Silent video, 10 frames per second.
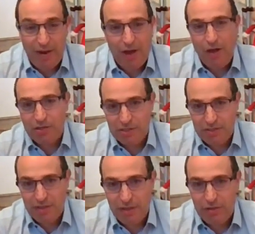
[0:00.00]

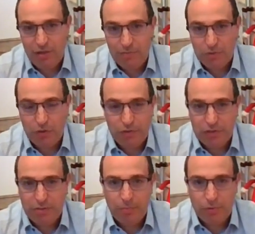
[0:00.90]
enhanced in terms of
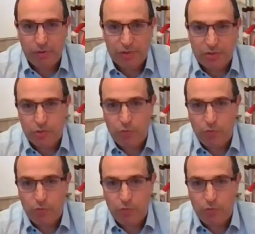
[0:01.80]
its importance.